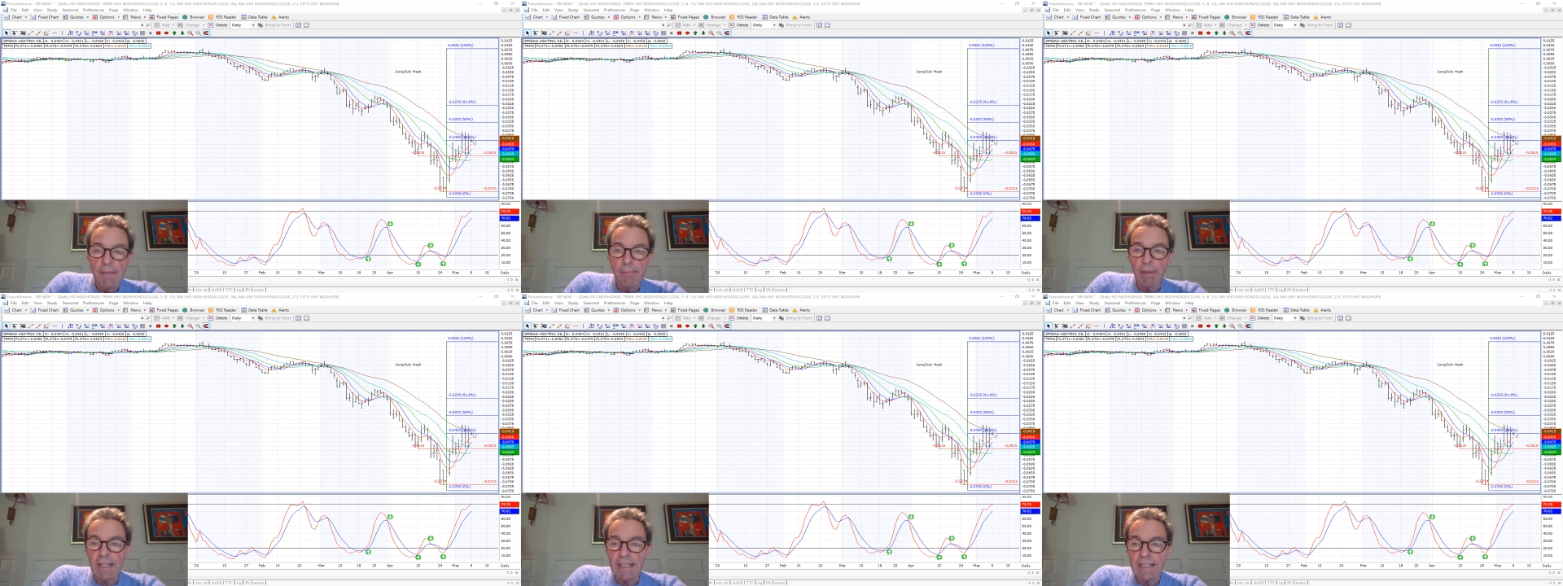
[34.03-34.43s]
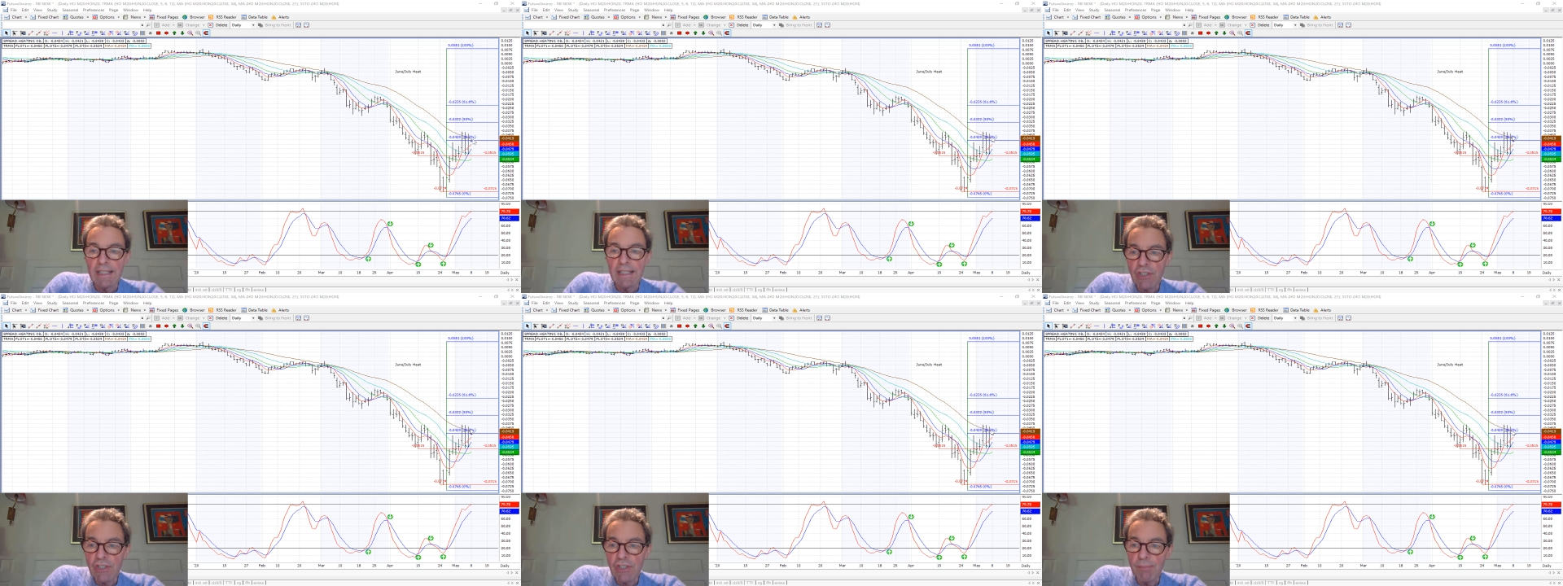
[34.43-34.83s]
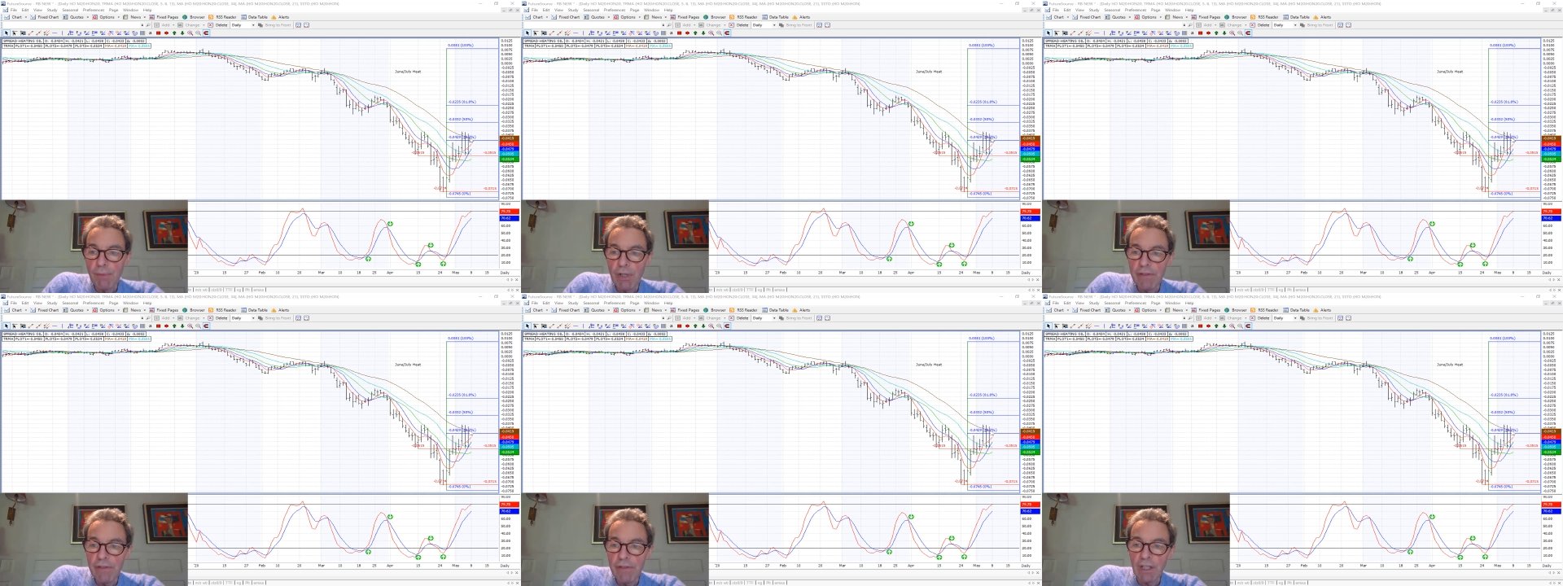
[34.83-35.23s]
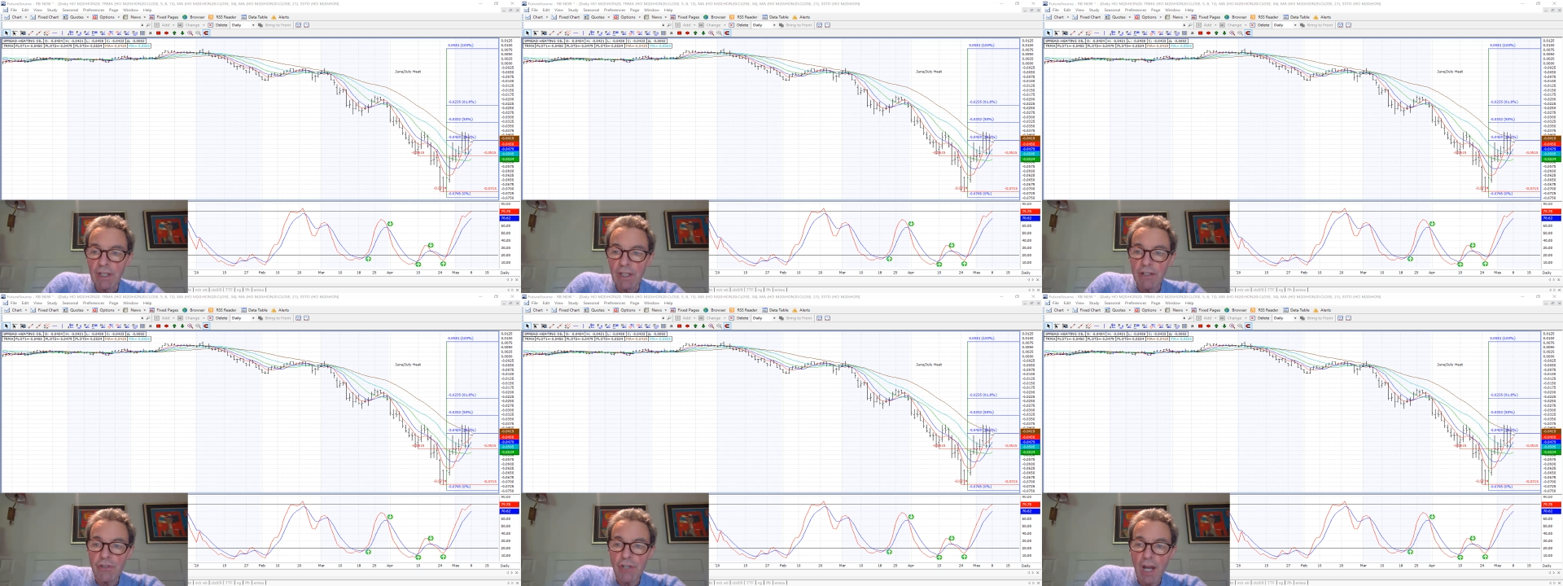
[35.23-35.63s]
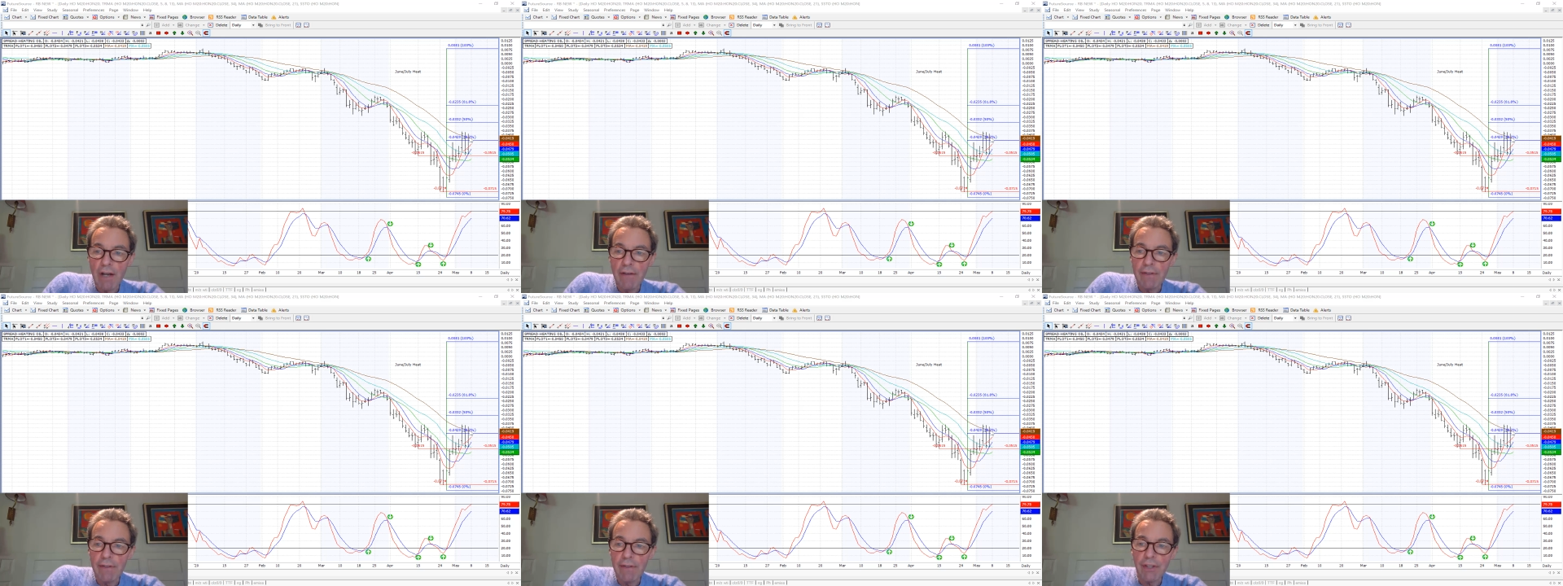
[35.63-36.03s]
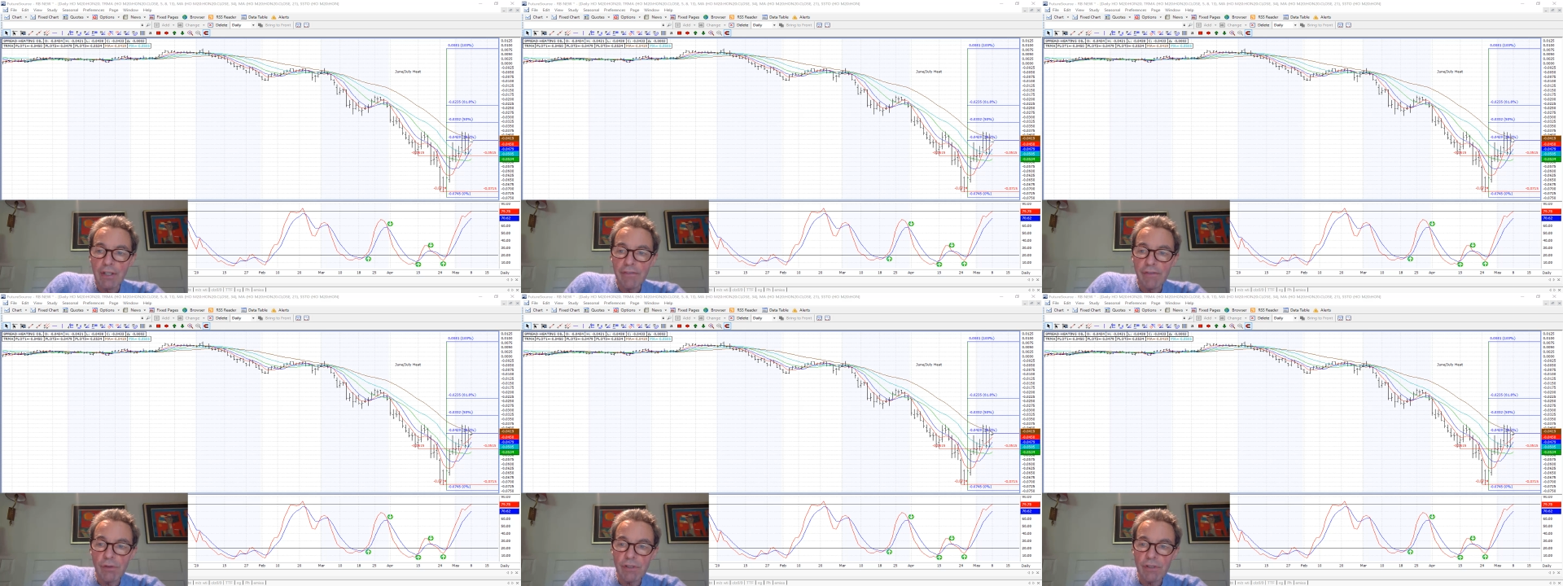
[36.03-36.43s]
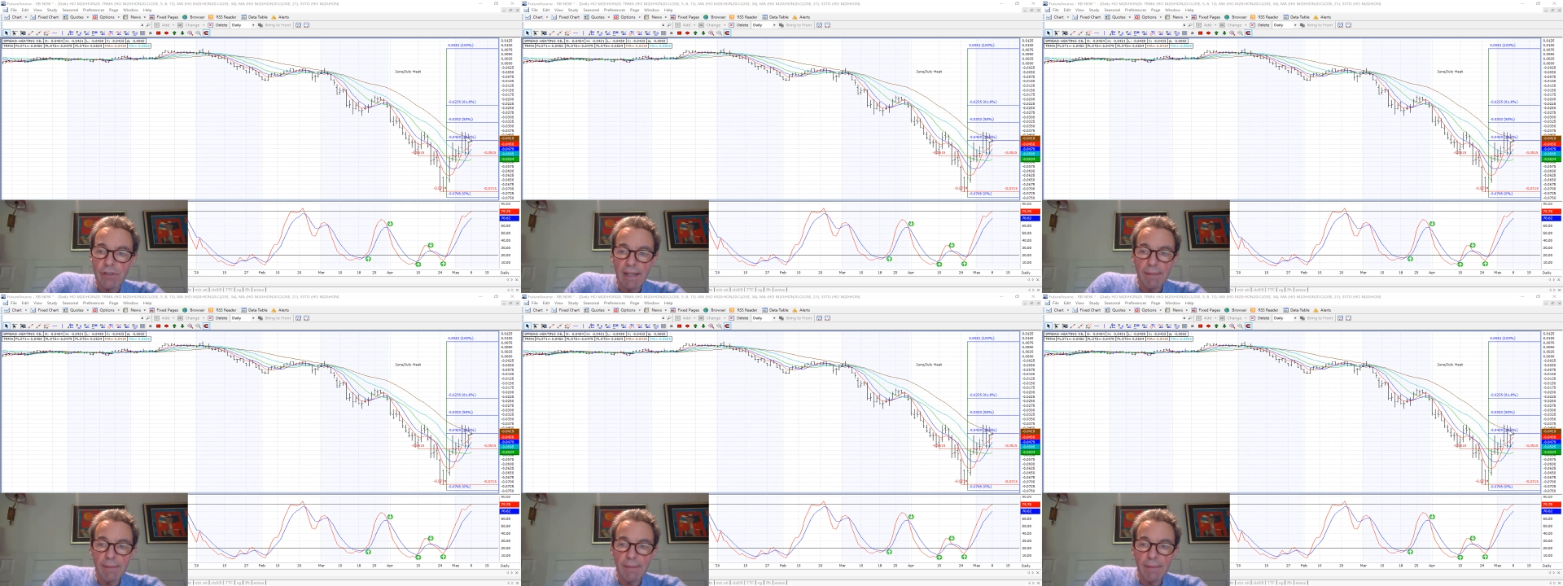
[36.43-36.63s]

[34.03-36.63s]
but it needs to move and close over the 34-day